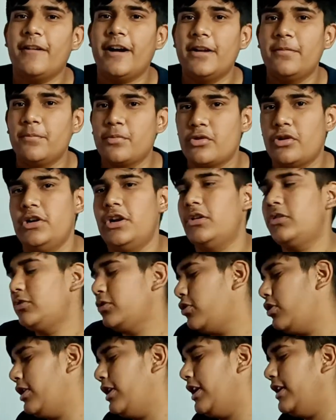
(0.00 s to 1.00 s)
fine
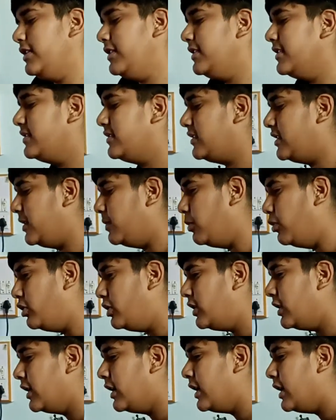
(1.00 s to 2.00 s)
product called this
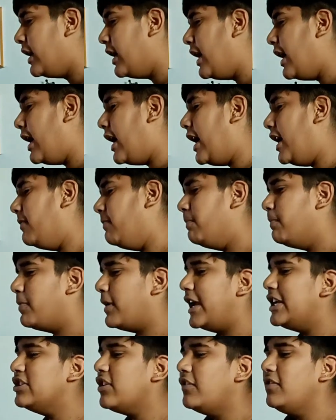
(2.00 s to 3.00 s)
keyboard. And
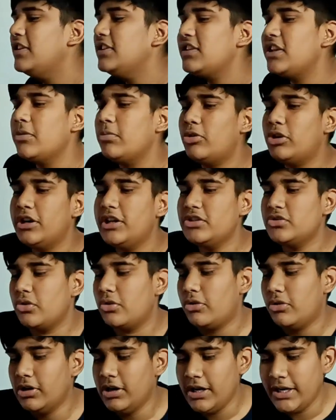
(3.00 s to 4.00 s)
price of this keyboard
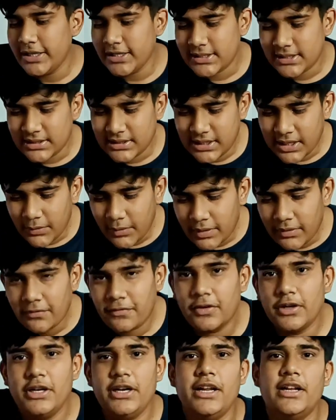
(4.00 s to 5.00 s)
is only
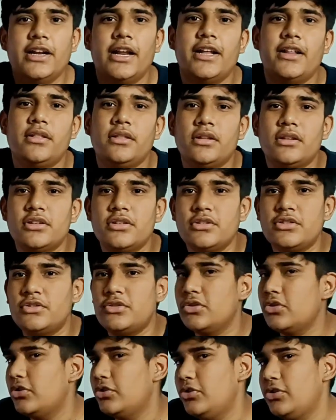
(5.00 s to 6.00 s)
749.
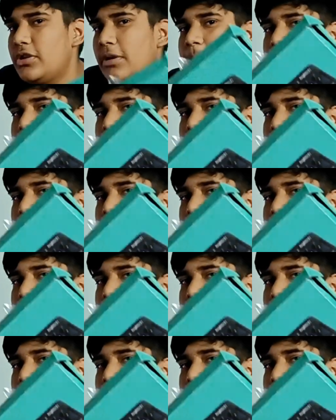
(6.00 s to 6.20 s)
So you